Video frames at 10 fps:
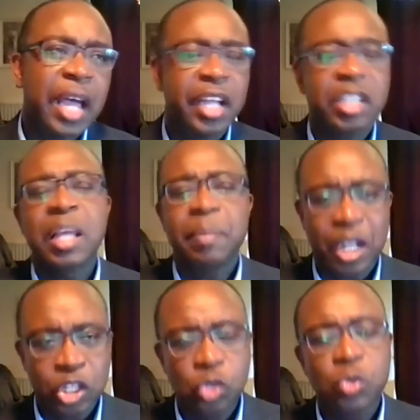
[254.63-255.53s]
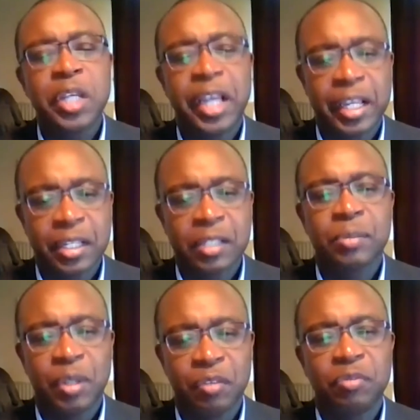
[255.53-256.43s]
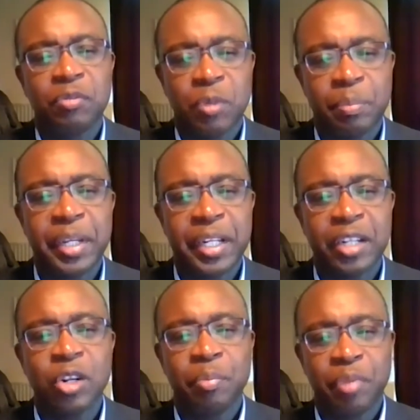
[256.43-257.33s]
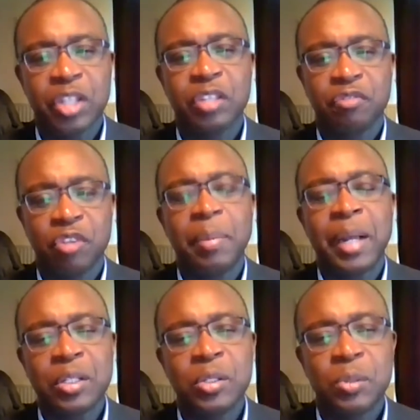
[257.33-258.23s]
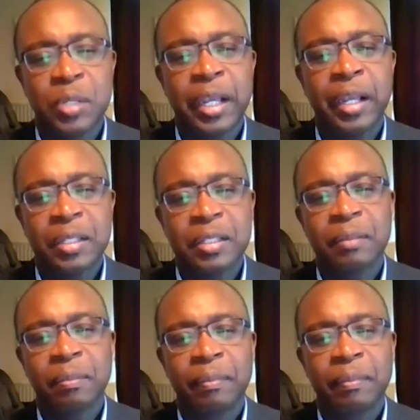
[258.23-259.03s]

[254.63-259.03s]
It's about 2 years. We've been in operation for about 2 years.